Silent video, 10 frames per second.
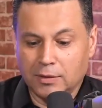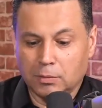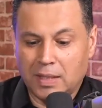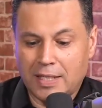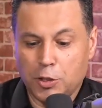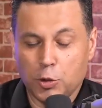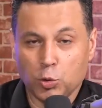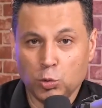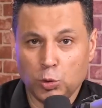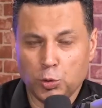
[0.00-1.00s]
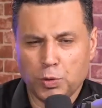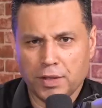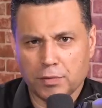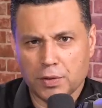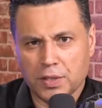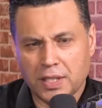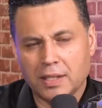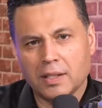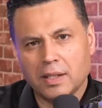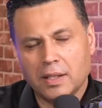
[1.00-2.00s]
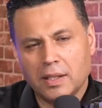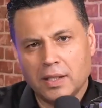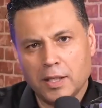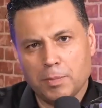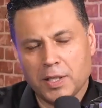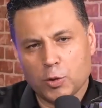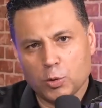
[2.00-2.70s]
you're paying more fees, interests,